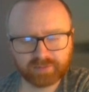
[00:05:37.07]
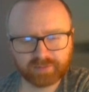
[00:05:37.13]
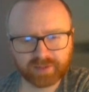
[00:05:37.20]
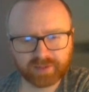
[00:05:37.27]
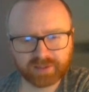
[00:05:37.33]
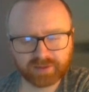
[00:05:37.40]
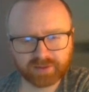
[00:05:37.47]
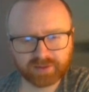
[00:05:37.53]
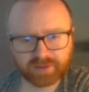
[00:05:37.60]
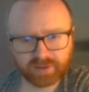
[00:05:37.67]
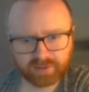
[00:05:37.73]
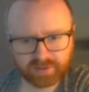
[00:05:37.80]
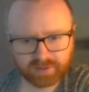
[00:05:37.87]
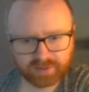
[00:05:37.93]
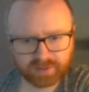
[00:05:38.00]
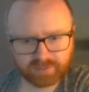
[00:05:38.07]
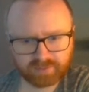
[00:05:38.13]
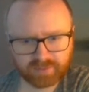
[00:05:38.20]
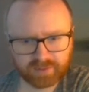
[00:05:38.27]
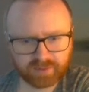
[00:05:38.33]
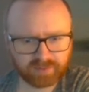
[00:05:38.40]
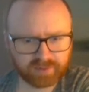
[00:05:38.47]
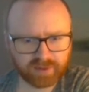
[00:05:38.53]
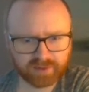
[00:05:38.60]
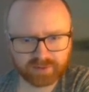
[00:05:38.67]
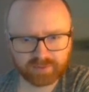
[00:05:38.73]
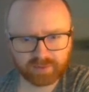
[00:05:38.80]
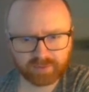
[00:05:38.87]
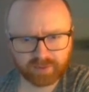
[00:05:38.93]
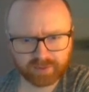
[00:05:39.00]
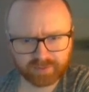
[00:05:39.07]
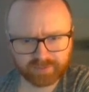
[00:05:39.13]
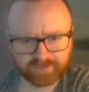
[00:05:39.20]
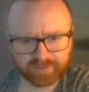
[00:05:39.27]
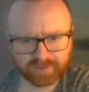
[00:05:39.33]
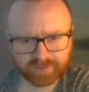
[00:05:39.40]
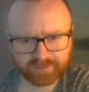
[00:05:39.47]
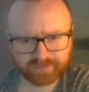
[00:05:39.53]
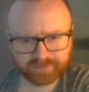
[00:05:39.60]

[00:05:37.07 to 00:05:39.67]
mass exchanges, and no, that doesn't quite work, I don't think.